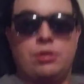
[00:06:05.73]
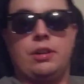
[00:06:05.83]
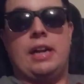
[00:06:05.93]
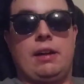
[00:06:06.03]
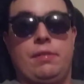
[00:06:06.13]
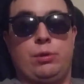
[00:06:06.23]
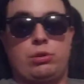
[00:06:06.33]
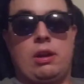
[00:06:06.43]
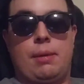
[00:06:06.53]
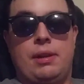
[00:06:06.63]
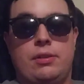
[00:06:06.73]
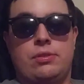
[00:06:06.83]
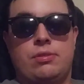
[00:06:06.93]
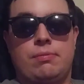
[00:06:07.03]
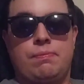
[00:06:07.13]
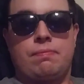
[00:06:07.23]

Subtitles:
good out of those comments.